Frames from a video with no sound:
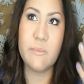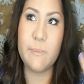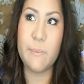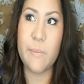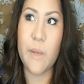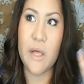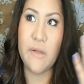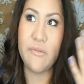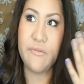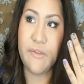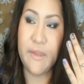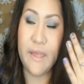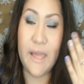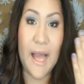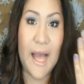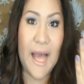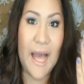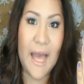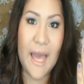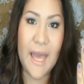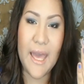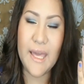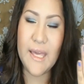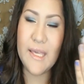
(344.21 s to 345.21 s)
puffy
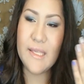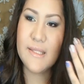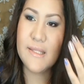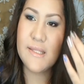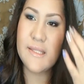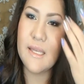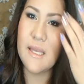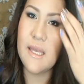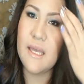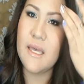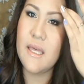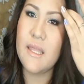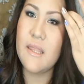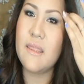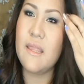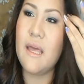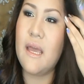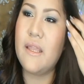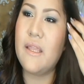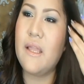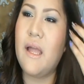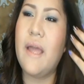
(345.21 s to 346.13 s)
eyes that